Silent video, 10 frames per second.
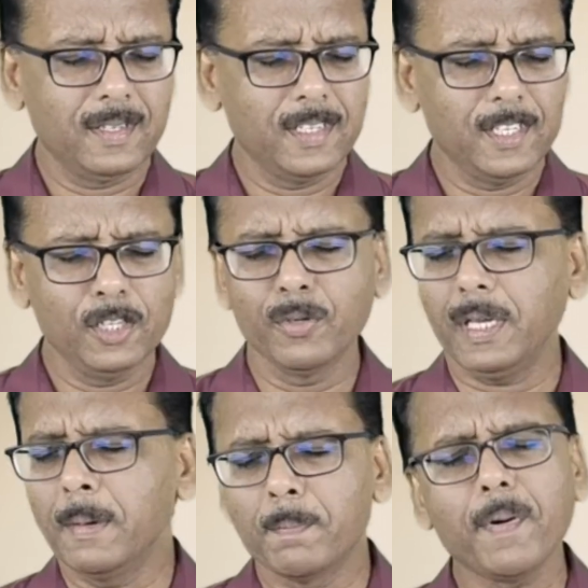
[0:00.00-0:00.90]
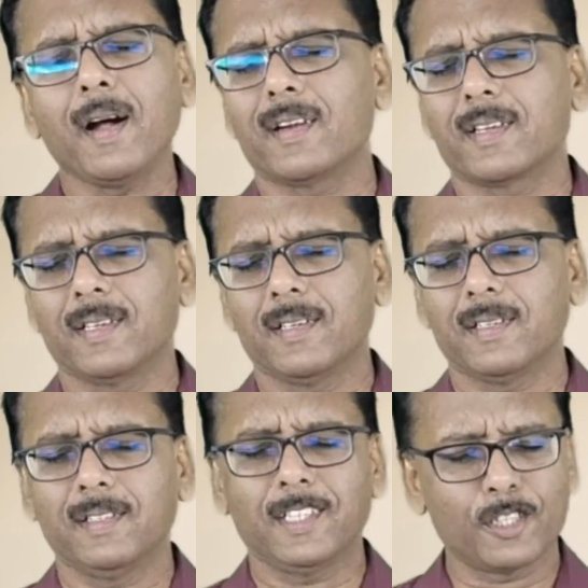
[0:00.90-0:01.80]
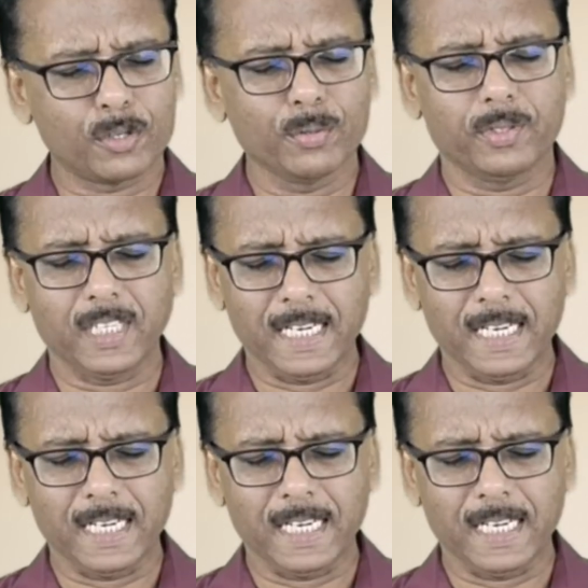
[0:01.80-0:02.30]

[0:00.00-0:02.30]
you impart the truth in